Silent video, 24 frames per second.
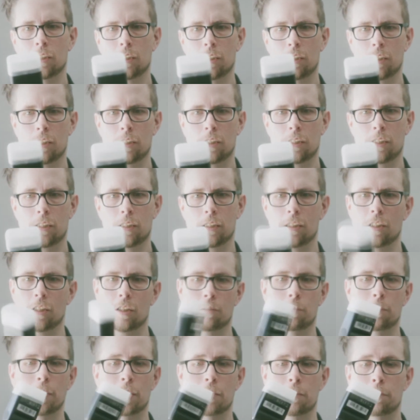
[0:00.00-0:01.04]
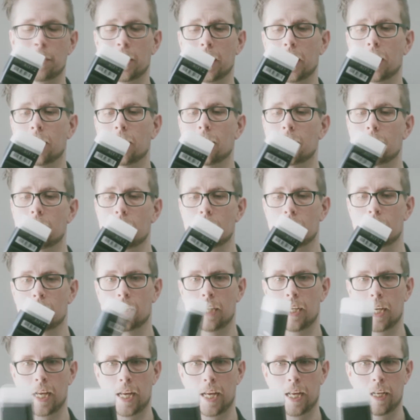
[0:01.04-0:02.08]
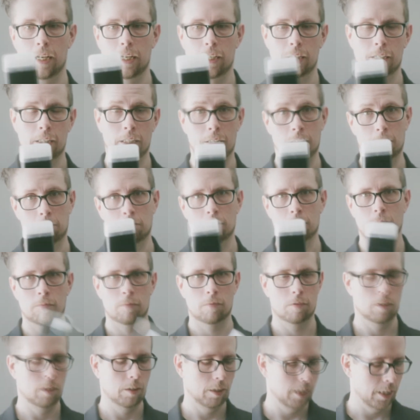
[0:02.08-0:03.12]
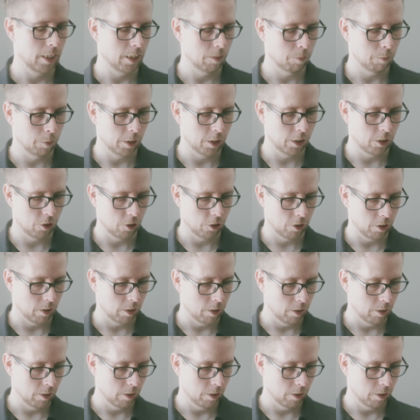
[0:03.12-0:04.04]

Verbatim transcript: uh, not much money. And it what it should.